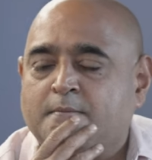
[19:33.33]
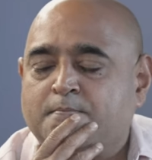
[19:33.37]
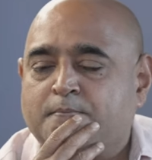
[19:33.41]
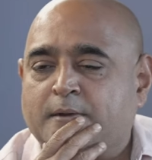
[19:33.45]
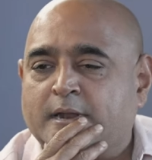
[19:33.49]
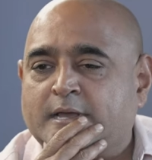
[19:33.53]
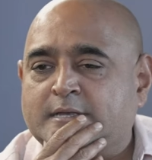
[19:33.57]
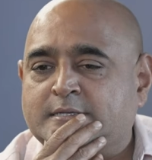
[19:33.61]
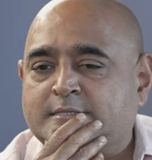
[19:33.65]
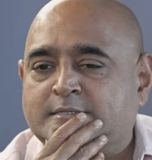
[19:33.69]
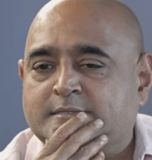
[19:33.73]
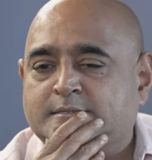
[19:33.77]

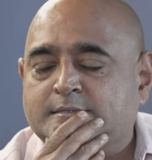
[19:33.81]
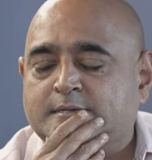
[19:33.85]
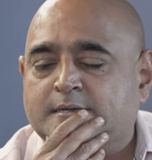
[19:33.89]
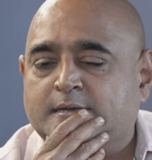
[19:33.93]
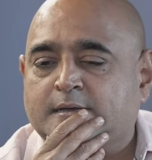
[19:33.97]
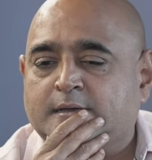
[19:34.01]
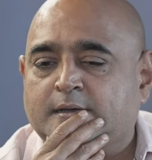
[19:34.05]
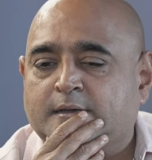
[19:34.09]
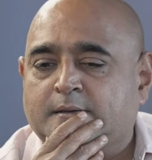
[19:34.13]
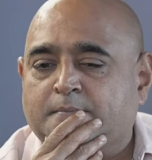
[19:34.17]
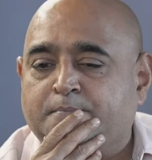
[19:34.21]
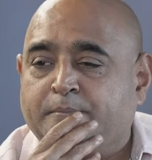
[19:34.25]
Plus,
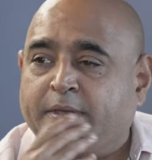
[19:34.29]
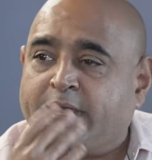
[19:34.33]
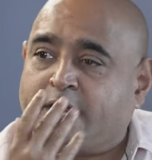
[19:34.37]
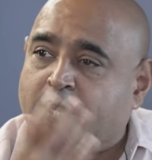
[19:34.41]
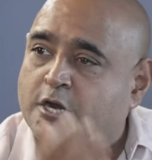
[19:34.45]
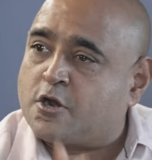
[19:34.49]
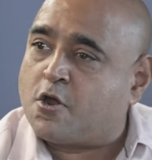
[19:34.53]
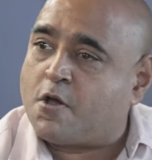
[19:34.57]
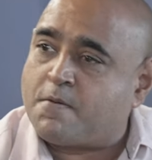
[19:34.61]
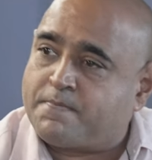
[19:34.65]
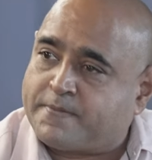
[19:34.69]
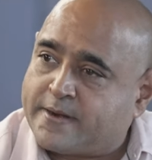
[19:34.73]
being
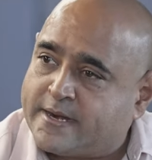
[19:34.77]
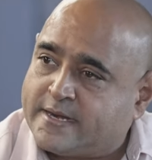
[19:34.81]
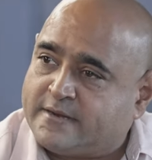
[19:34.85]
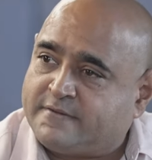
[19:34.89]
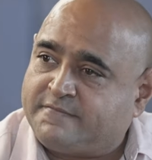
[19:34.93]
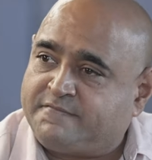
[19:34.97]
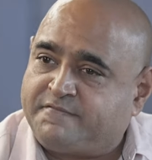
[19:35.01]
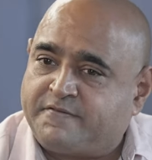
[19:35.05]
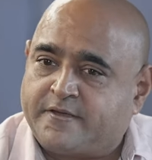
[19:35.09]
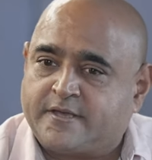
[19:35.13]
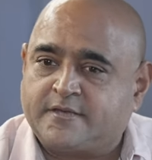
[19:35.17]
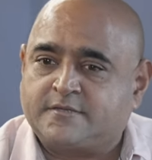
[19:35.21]
an
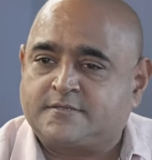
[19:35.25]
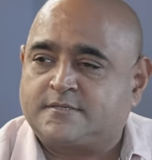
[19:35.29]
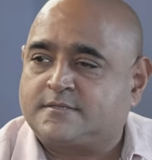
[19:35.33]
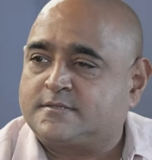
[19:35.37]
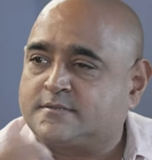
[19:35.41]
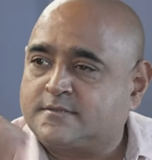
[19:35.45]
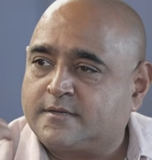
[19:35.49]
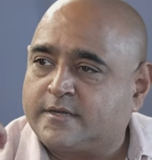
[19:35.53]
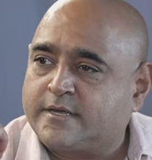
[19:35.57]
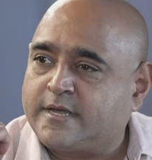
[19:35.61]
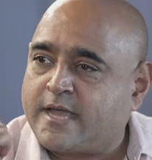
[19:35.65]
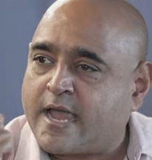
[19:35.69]
operative,
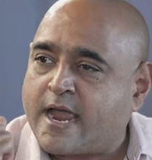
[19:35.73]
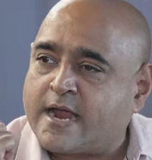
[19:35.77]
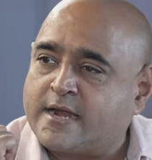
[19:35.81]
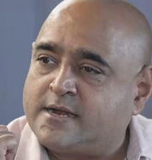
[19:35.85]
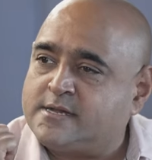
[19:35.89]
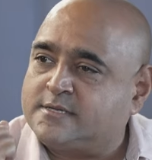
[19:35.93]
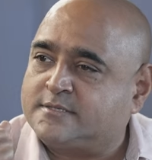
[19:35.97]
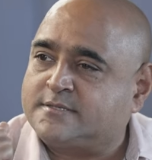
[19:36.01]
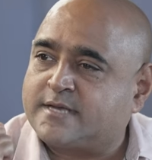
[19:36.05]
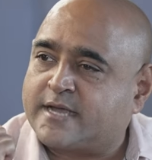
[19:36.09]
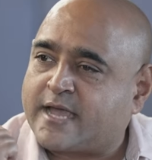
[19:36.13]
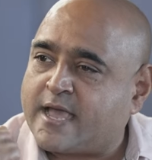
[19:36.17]
he
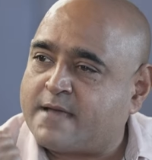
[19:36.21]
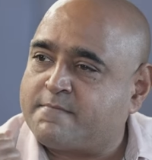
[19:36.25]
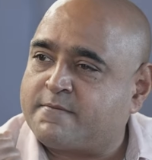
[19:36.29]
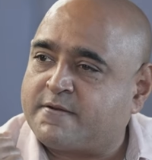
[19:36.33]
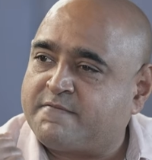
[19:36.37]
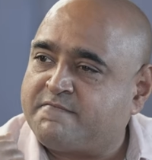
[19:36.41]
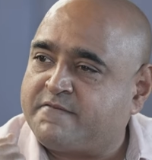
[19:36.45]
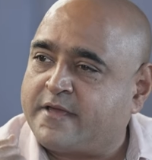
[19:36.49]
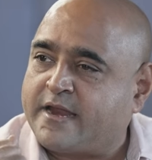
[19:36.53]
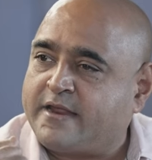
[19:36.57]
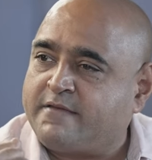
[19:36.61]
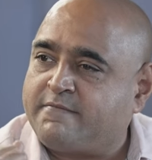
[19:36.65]
handles the
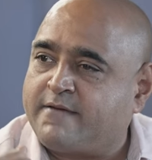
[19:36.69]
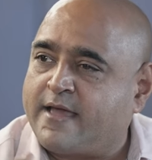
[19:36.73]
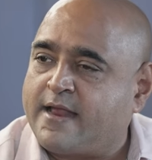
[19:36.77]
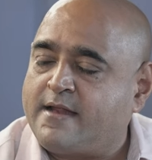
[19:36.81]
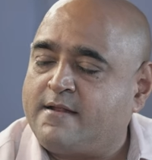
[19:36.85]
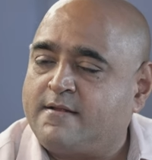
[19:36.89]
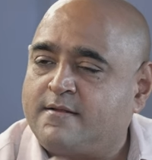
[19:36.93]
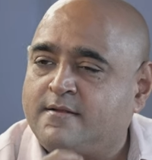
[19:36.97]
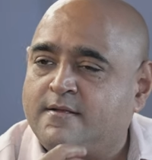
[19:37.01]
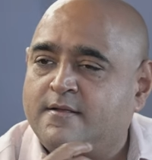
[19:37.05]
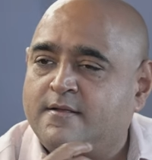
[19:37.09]
camera very well.